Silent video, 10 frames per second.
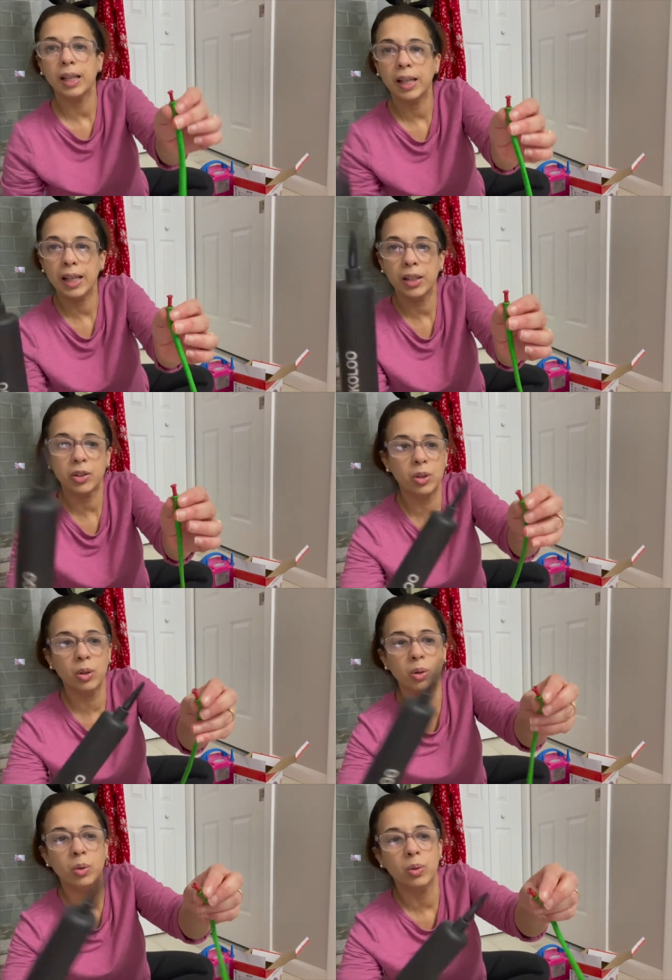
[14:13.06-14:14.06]

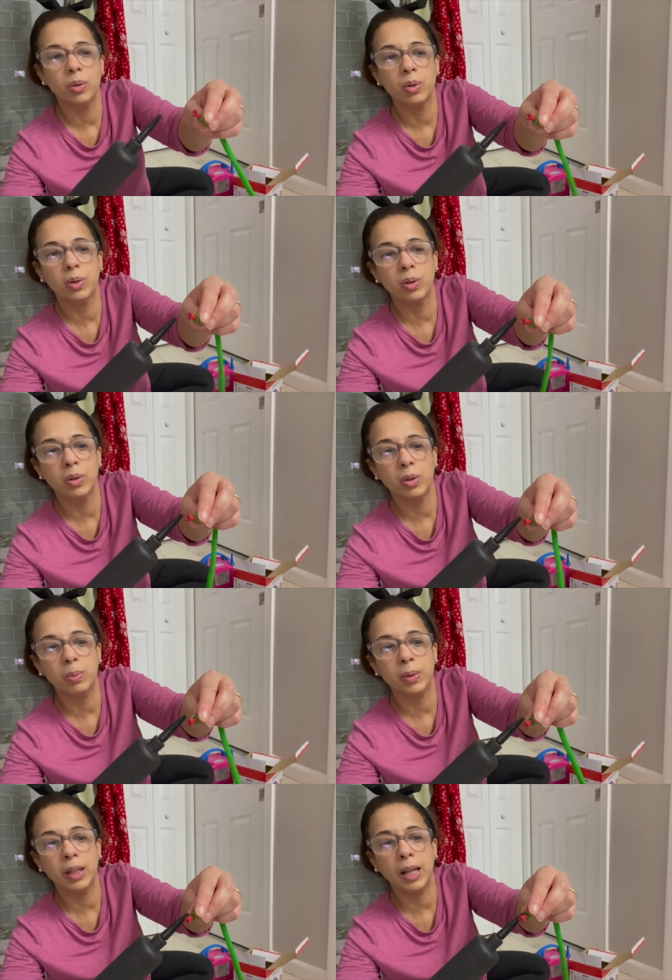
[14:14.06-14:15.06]
esto, you
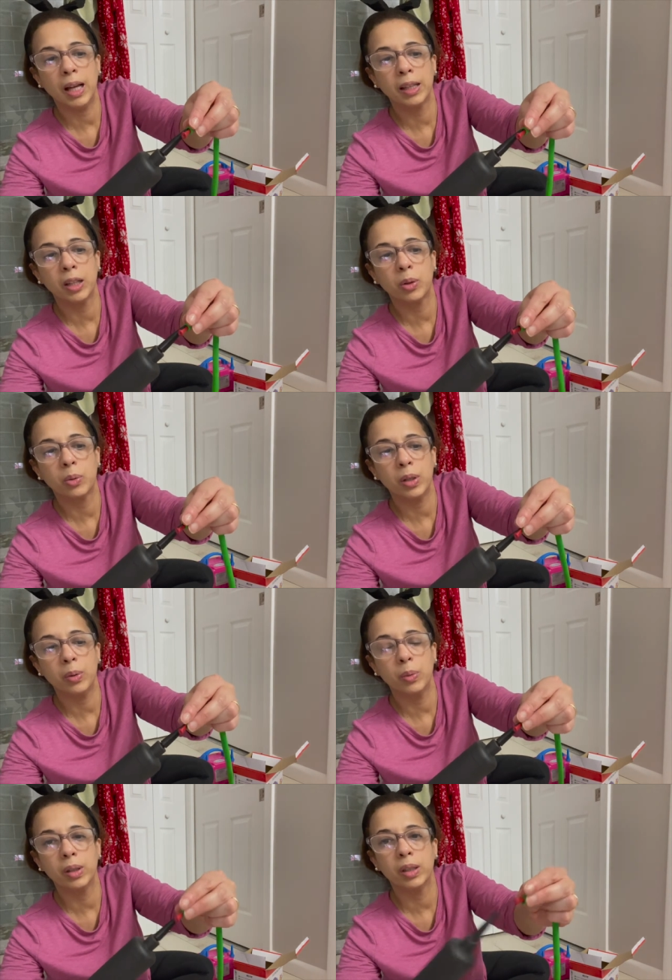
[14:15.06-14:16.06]
put it on the green
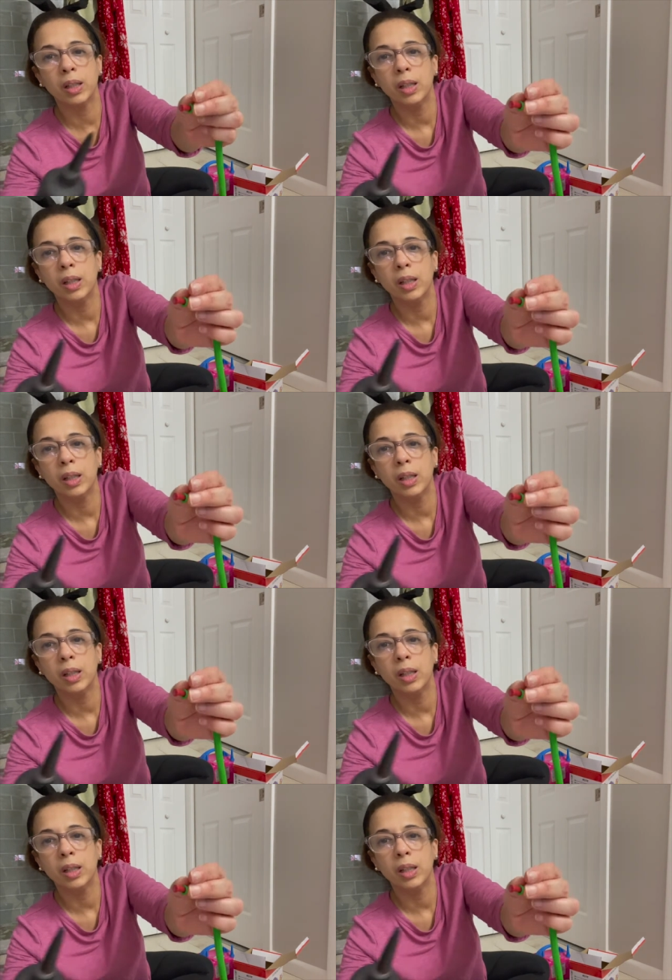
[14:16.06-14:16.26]
one.